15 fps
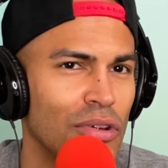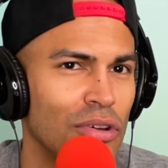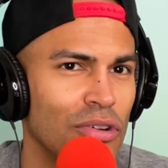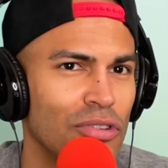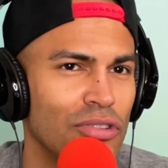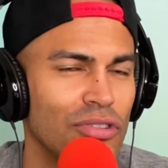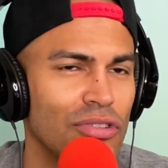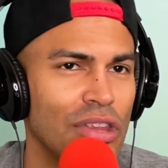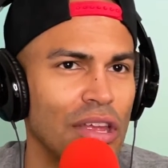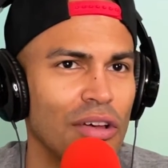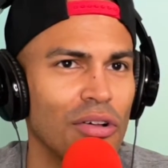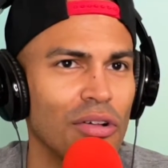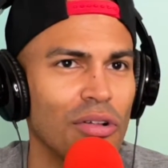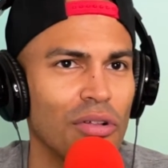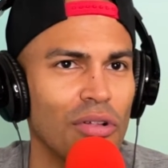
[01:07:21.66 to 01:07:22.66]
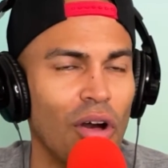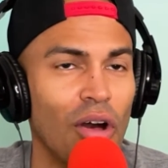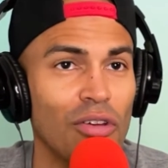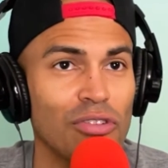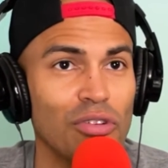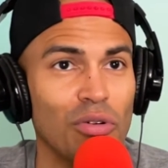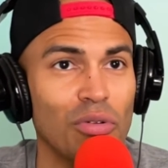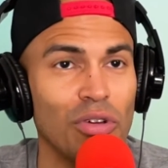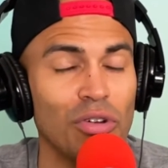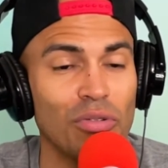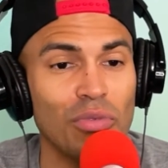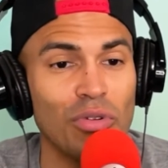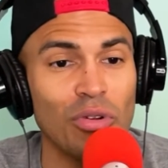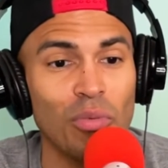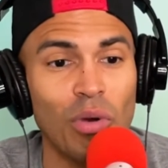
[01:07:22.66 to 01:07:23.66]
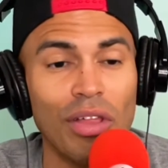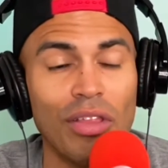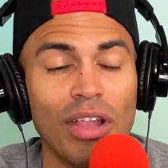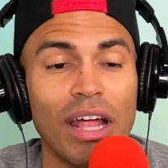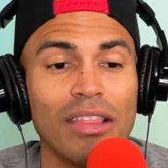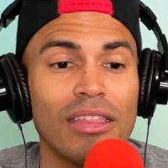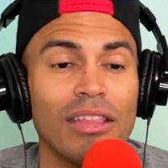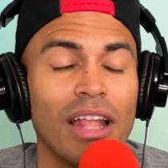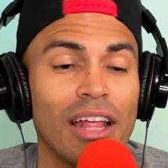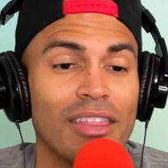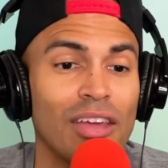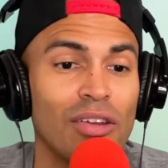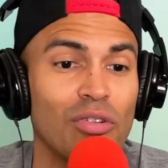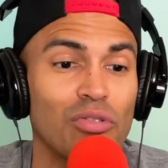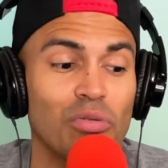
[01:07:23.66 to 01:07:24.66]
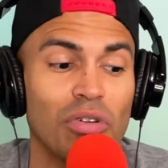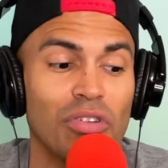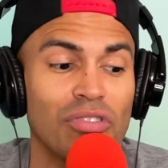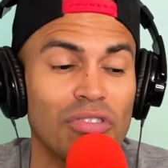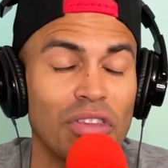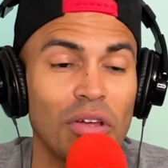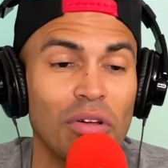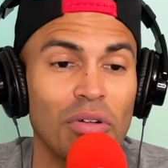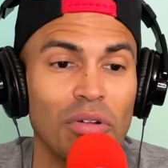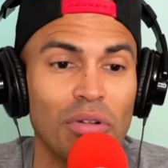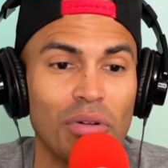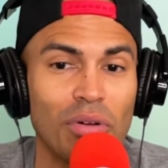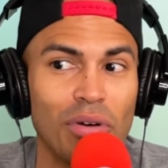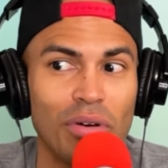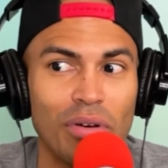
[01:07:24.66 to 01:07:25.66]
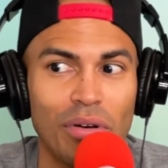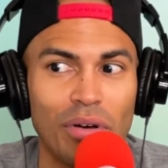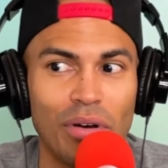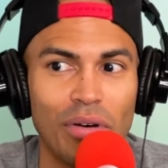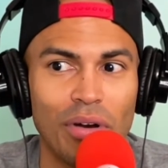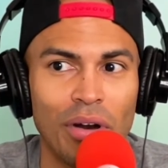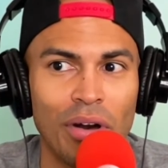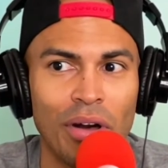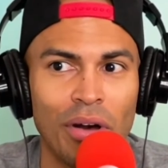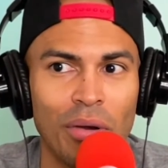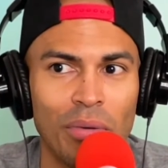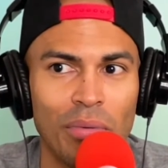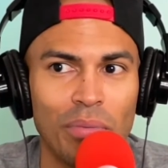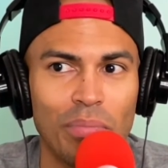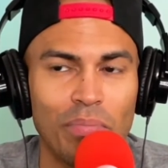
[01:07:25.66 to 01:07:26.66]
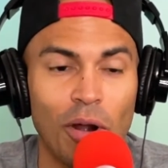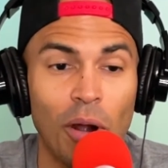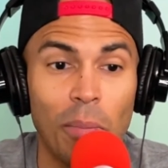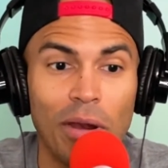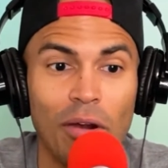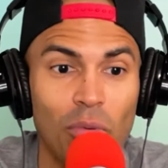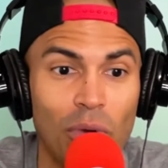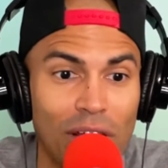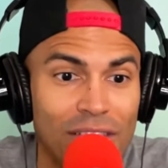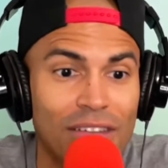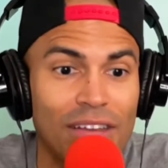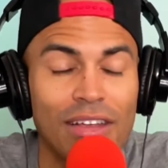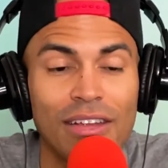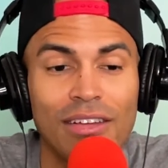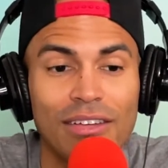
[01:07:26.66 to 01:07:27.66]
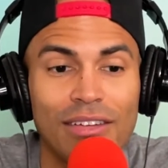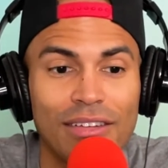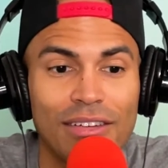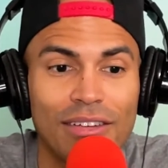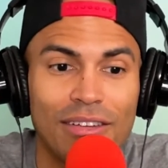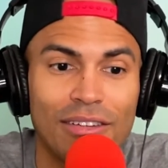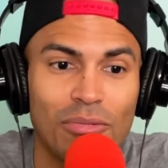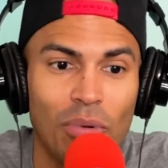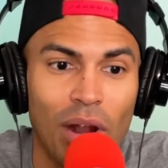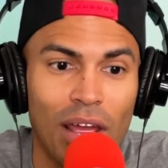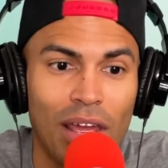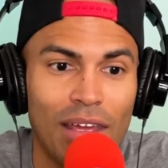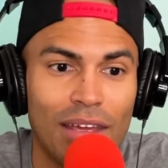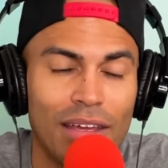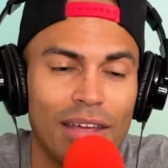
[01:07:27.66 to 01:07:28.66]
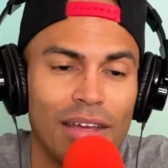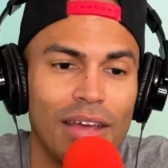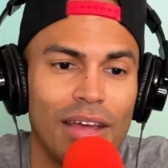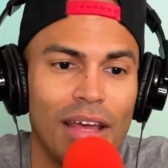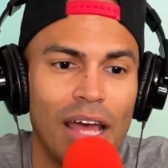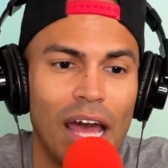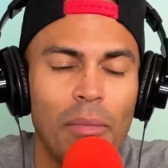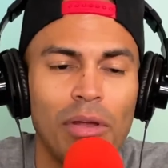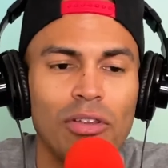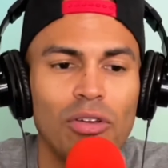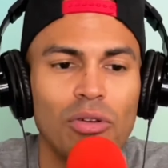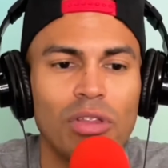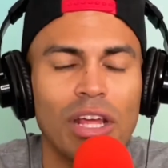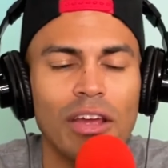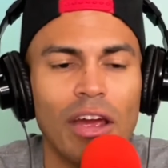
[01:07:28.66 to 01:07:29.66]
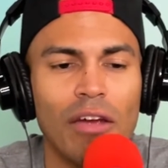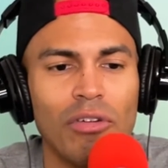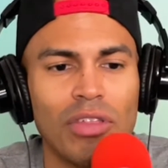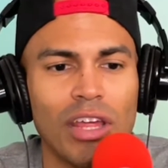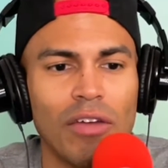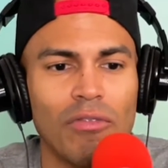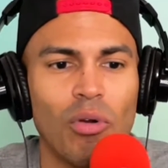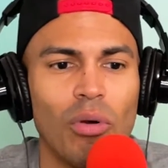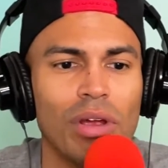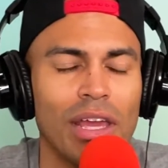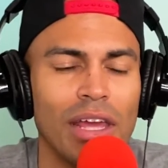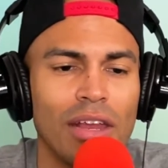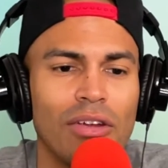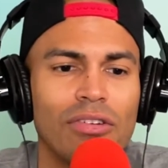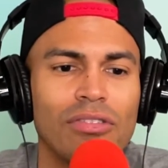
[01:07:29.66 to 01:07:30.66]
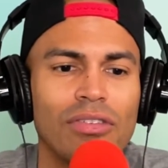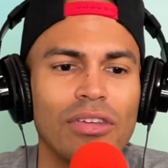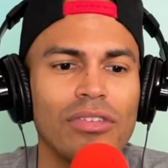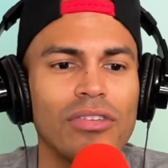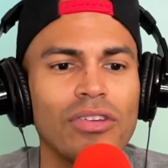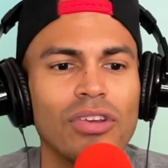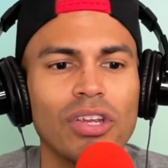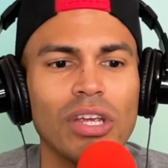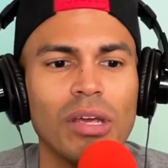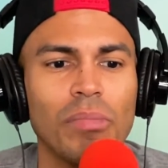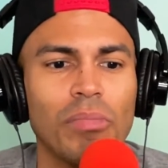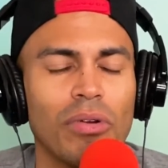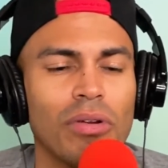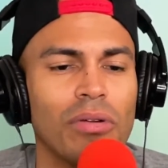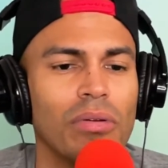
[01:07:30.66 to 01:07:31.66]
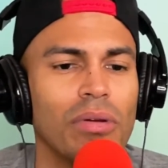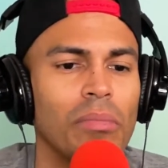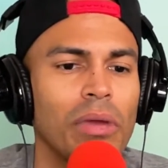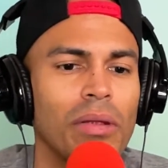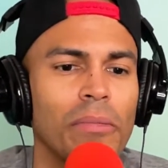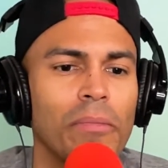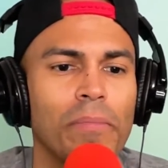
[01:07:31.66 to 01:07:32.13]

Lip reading: still also you're one of the Latinos who are still permanent resident, right? I mean, do you think ever think of getting your citizenship, or I mean,